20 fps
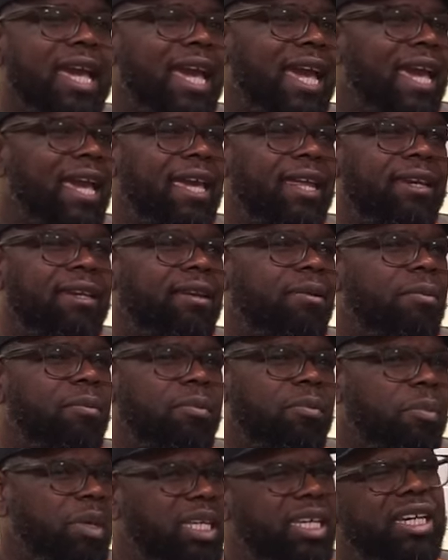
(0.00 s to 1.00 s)
And
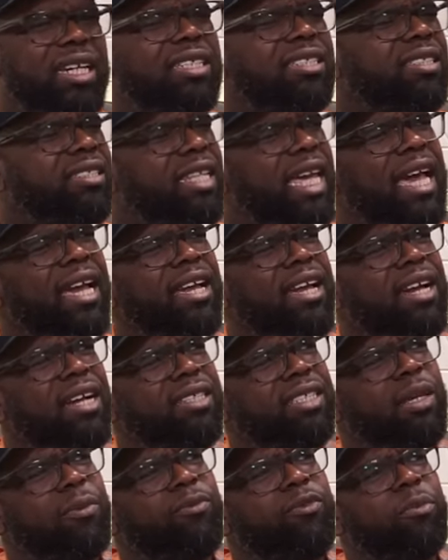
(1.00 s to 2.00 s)
because that
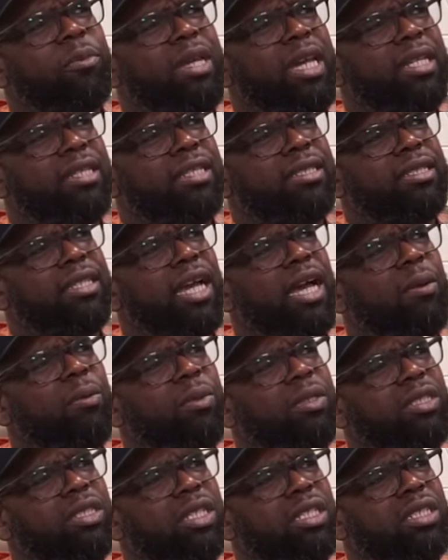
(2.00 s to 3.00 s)
concept for me at the
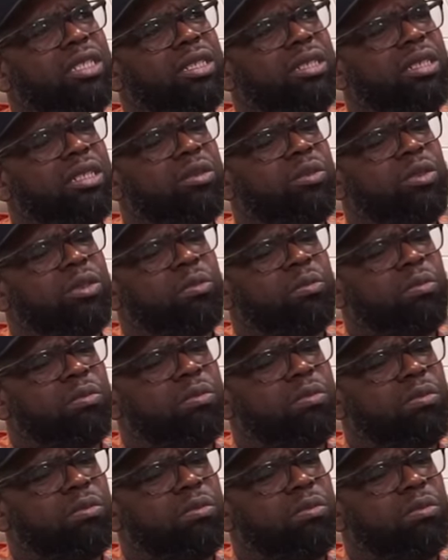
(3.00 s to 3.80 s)
time was such it was